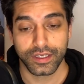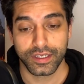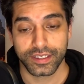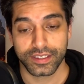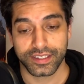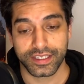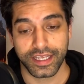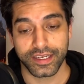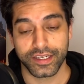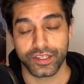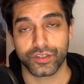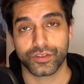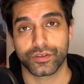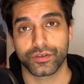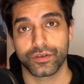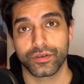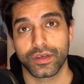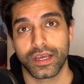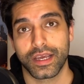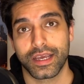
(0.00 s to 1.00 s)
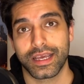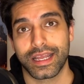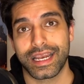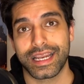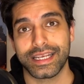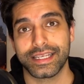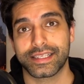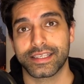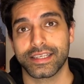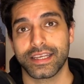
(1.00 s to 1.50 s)
Send it to
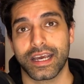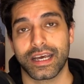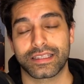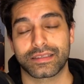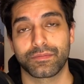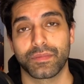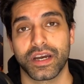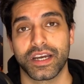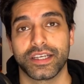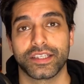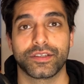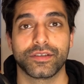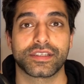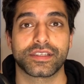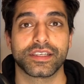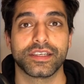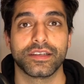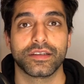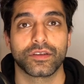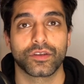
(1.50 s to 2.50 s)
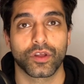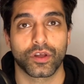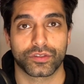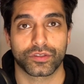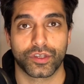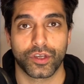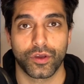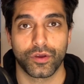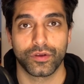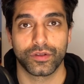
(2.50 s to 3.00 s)

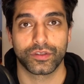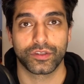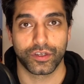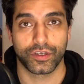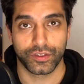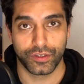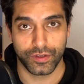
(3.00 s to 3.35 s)
lacey@myitc.co.uk.